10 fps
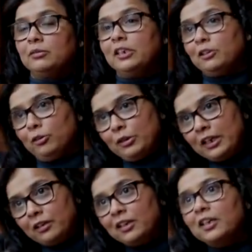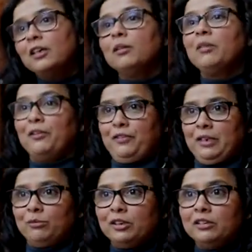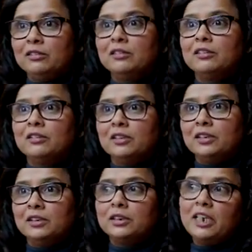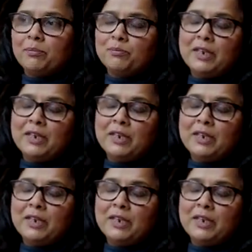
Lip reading: including my family. Kept